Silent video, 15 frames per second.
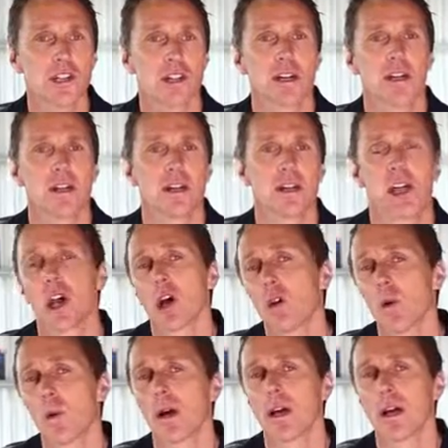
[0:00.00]
They can go
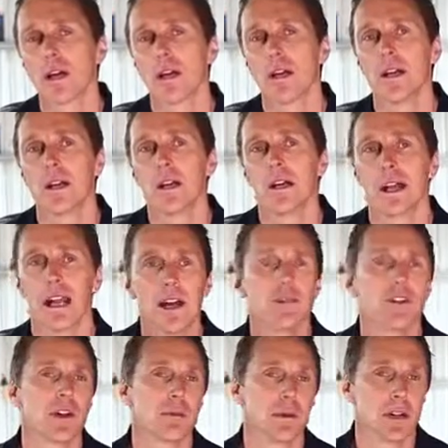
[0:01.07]
away and have
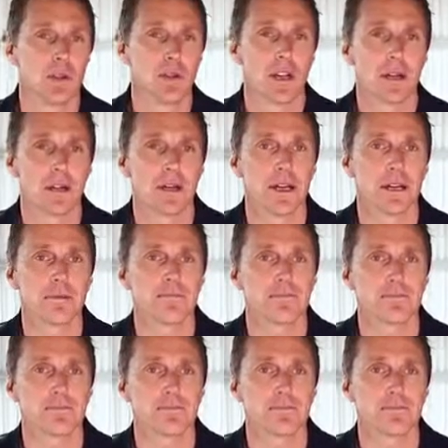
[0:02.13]
something to think about.